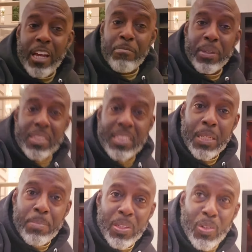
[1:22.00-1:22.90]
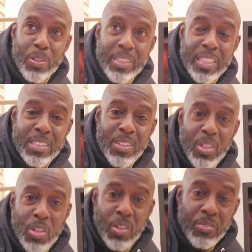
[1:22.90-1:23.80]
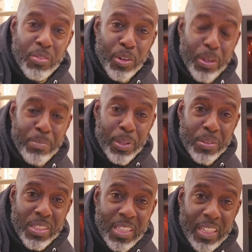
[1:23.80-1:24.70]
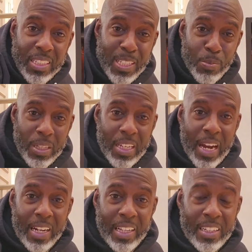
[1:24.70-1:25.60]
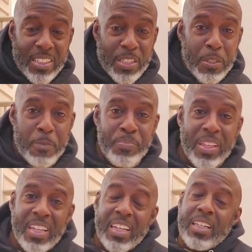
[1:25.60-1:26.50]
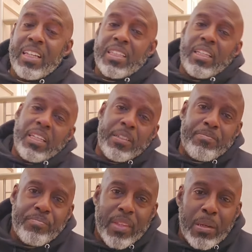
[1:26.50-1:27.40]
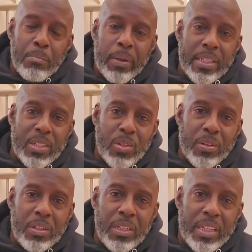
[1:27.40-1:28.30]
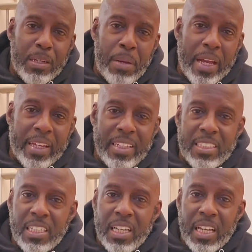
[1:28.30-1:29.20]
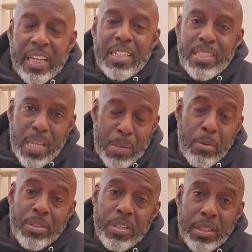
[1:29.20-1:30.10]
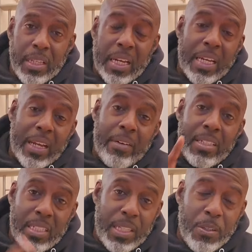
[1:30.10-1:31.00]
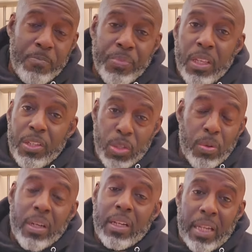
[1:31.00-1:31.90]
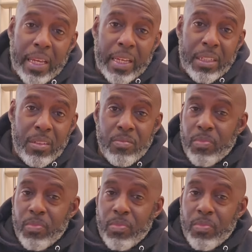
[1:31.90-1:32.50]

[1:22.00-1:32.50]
we have been sipping on this rooibos tea since we got here. So click the link, place an order, get a package, and tell me what you think. I guarantee you, you are gonna like it.